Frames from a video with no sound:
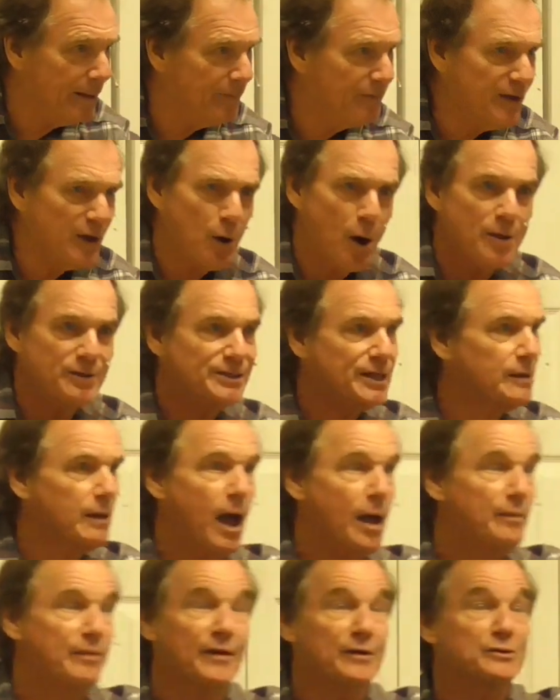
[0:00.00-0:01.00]

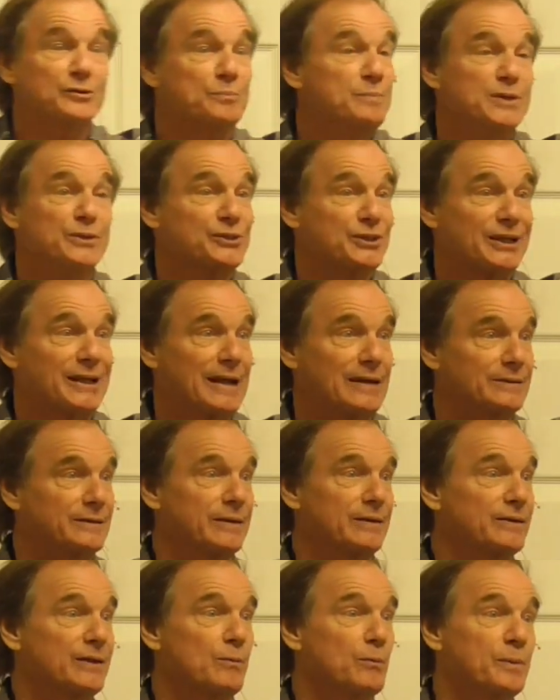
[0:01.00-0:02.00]
There's music out
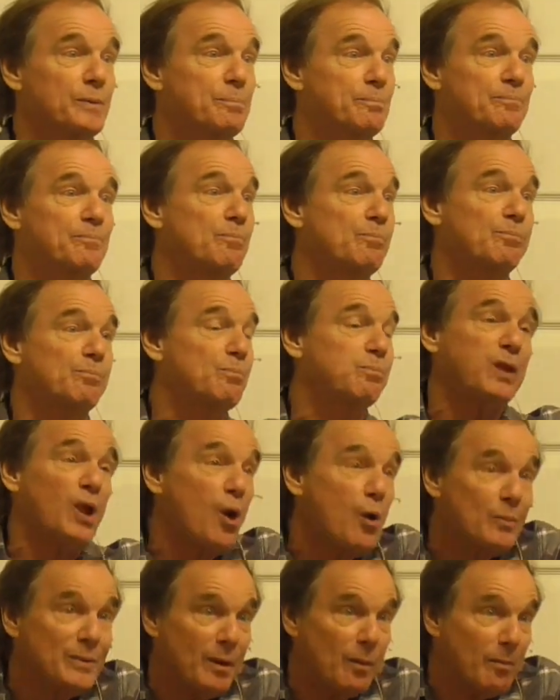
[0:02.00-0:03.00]
there that would
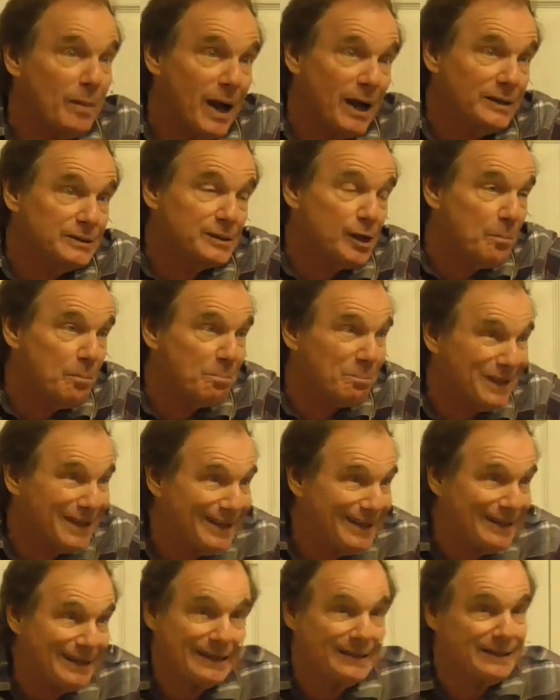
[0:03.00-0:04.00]
blow my mind
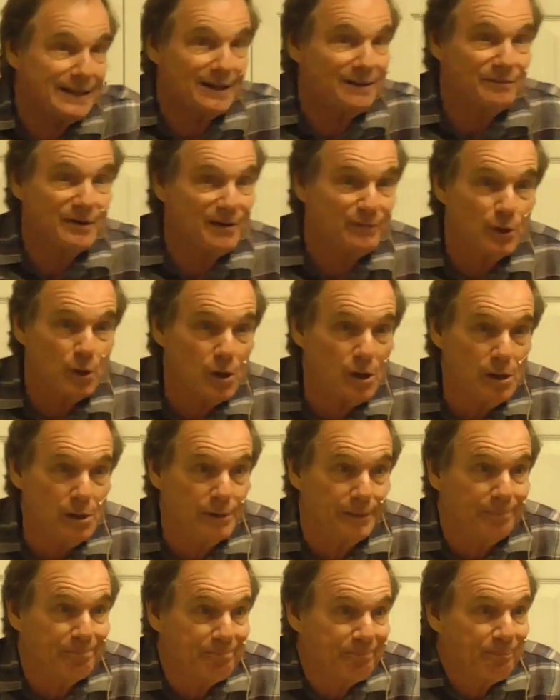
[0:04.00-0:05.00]
completely that I've never heard.